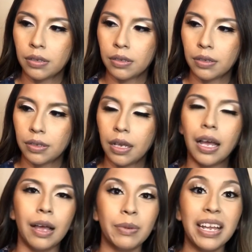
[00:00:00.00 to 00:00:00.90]
I'm
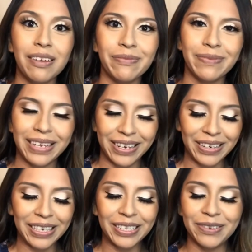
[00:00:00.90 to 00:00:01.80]
gonna have
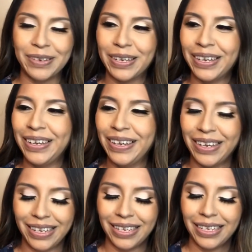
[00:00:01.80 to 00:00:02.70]
Erica do it.